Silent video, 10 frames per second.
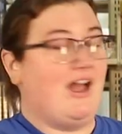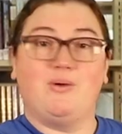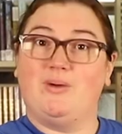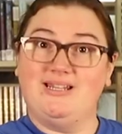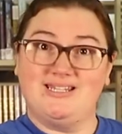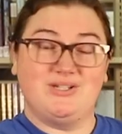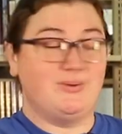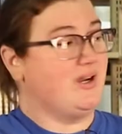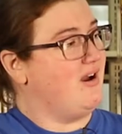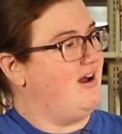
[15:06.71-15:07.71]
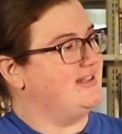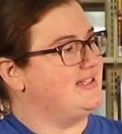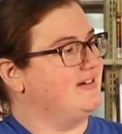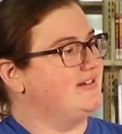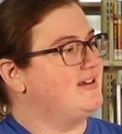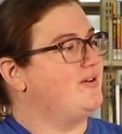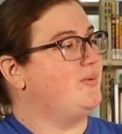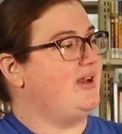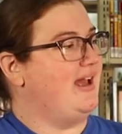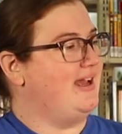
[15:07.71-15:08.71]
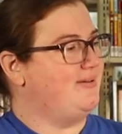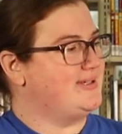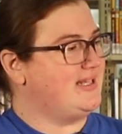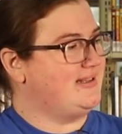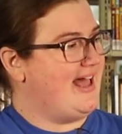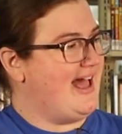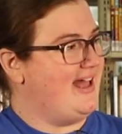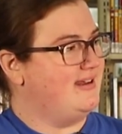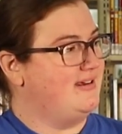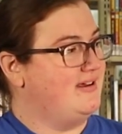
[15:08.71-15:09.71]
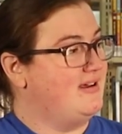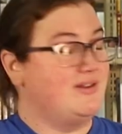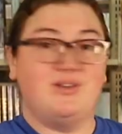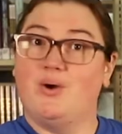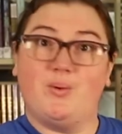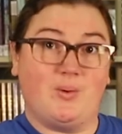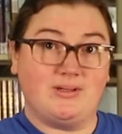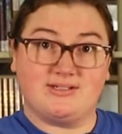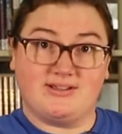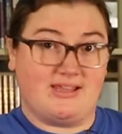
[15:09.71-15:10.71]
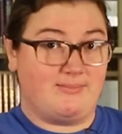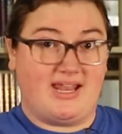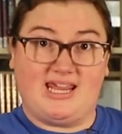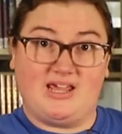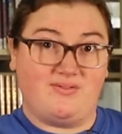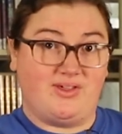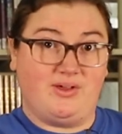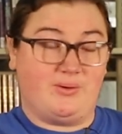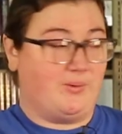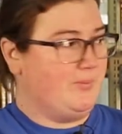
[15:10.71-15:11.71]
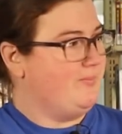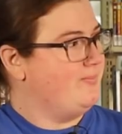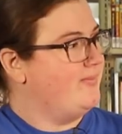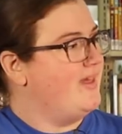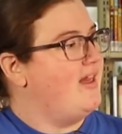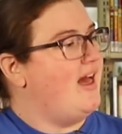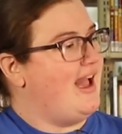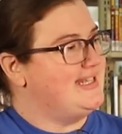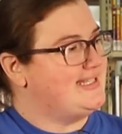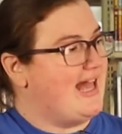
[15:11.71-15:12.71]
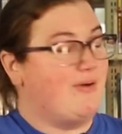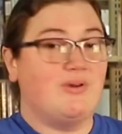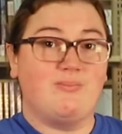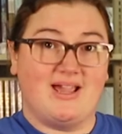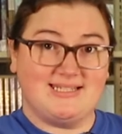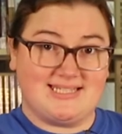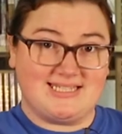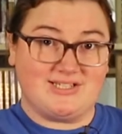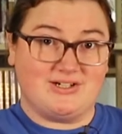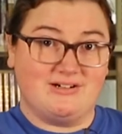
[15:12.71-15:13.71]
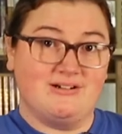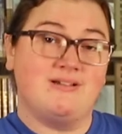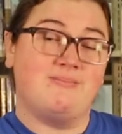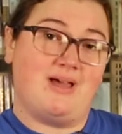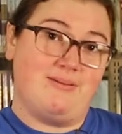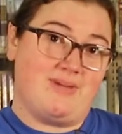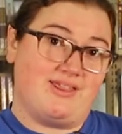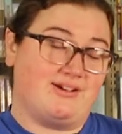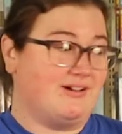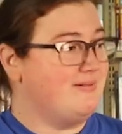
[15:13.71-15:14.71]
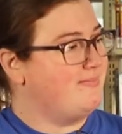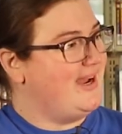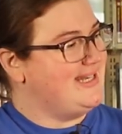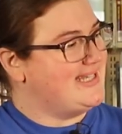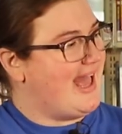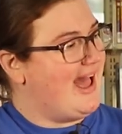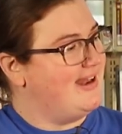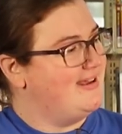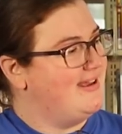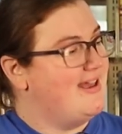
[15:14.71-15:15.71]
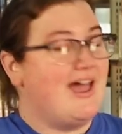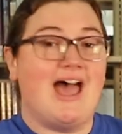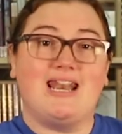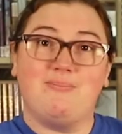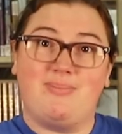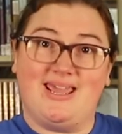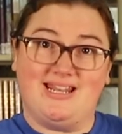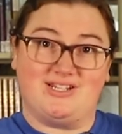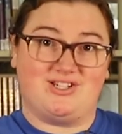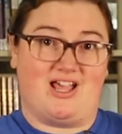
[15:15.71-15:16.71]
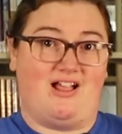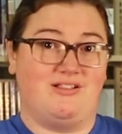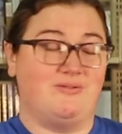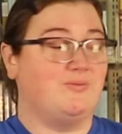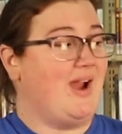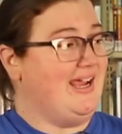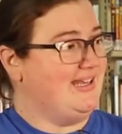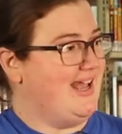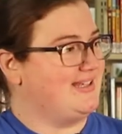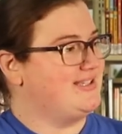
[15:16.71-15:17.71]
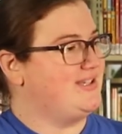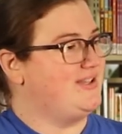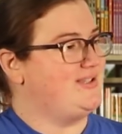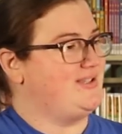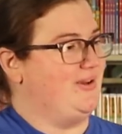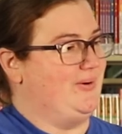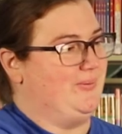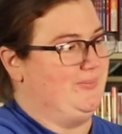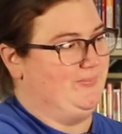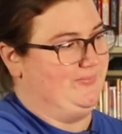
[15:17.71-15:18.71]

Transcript: I went to a concert when I was a lad, no older than many of you. I sat with my sister, my mother, my dad, at a band shell right next to the zoo.